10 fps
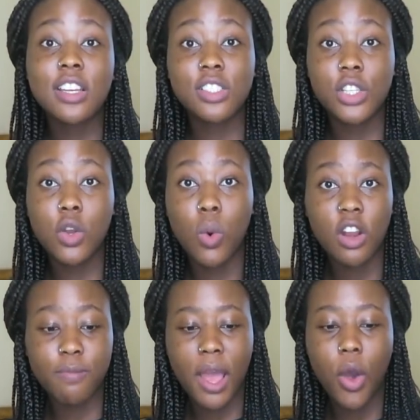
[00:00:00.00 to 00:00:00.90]
just took one
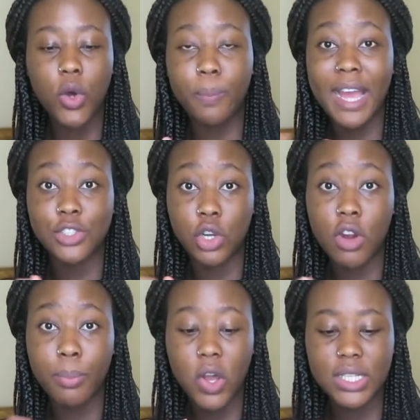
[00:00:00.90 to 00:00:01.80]
of my old
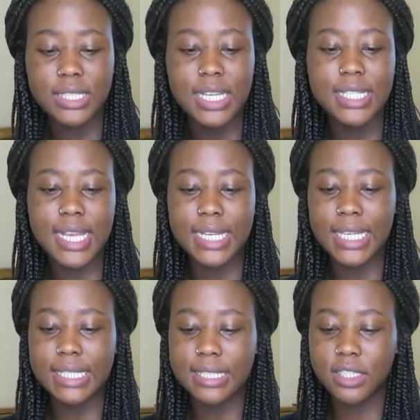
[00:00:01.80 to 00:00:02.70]
Pandora boxes, and
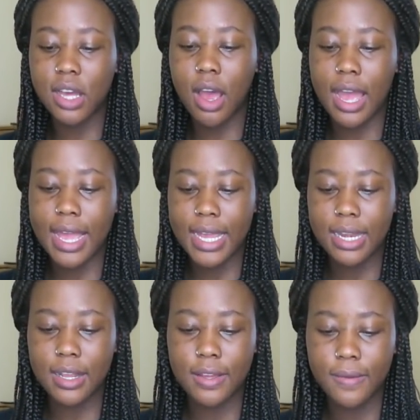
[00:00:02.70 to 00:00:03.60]

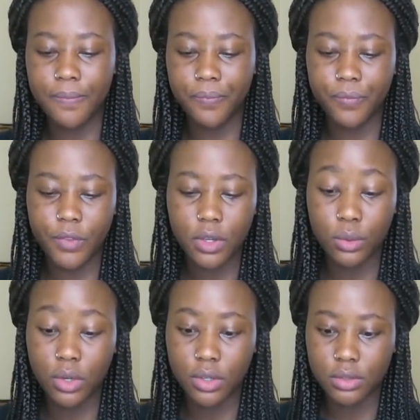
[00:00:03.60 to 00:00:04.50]
inside... oh
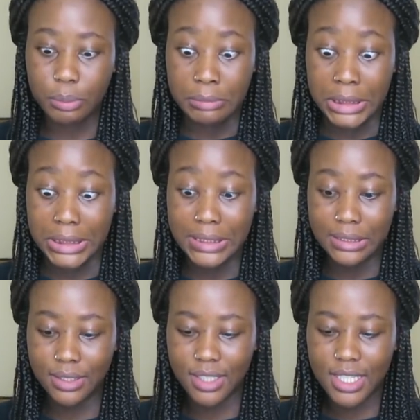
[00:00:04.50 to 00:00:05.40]
God.
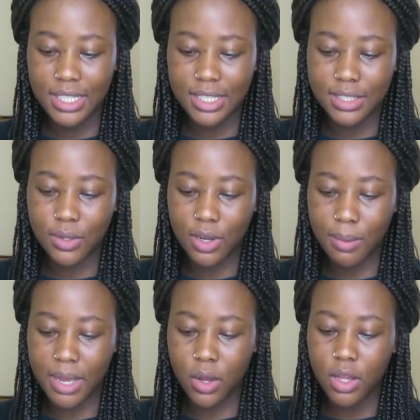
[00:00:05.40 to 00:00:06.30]
It's all
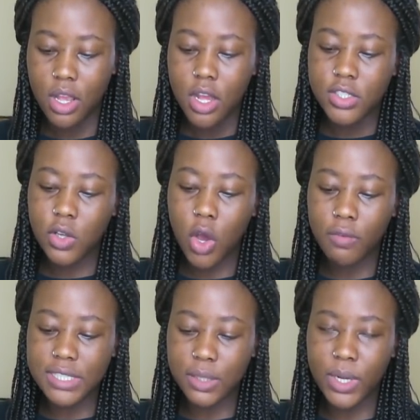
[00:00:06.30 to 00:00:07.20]
come out. So
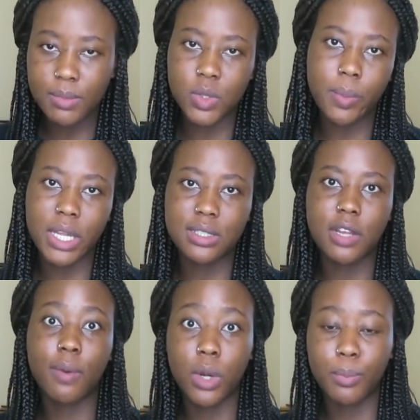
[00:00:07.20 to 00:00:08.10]
obviously when I'm swimming and
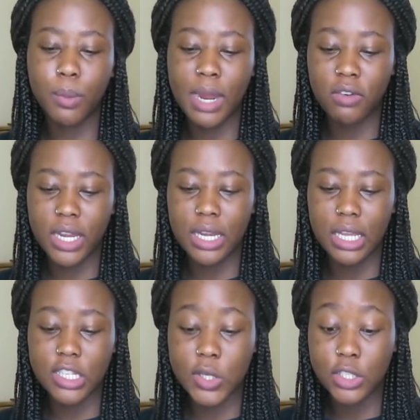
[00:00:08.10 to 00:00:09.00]
stuff, I'm going to put my ring in
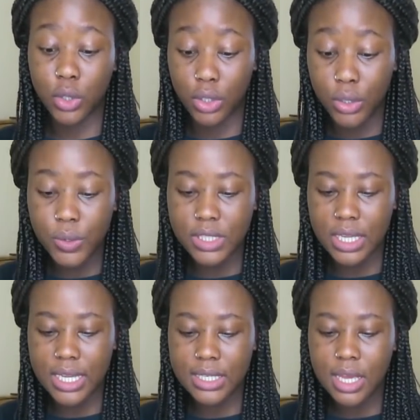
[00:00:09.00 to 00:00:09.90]
here so I don't lose
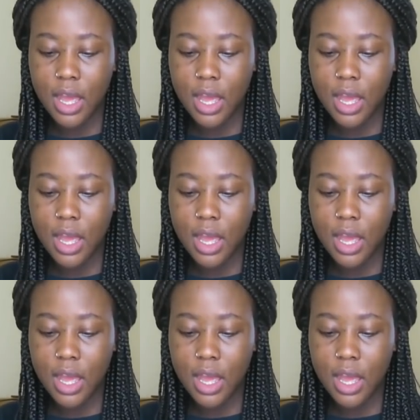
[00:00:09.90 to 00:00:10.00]
it.